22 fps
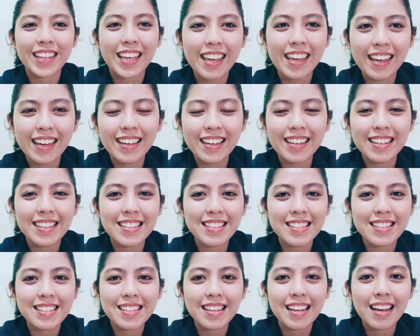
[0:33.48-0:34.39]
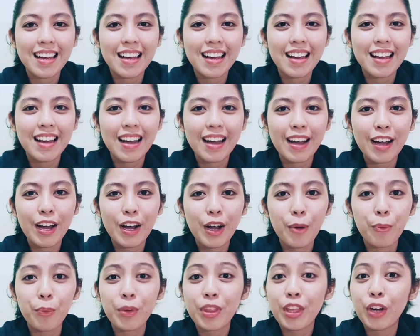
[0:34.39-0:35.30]
And
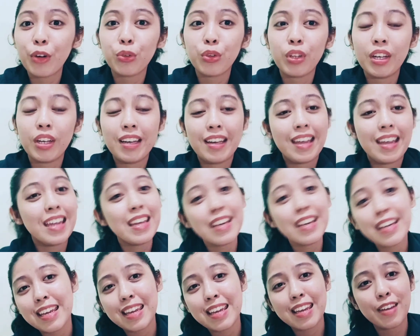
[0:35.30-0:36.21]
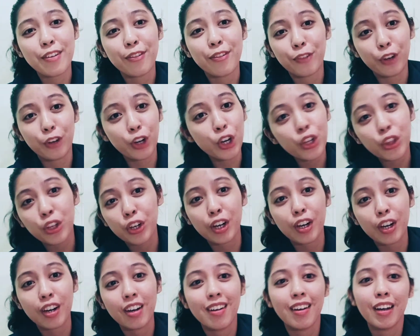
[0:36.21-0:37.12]
without any
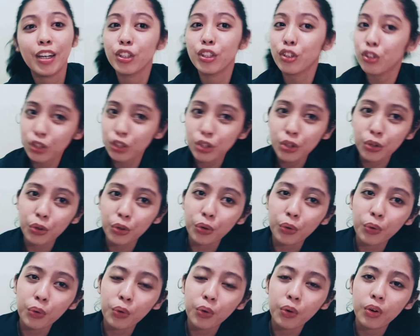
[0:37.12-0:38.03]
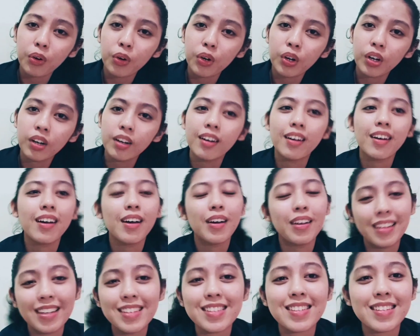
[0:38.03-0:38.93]
further ado,
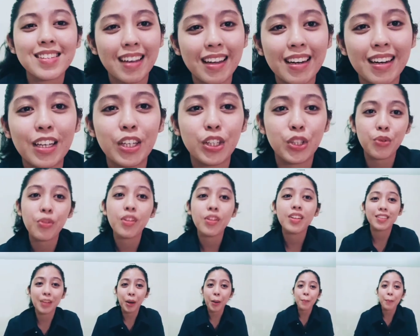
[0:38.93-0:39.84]
let's get into the topic.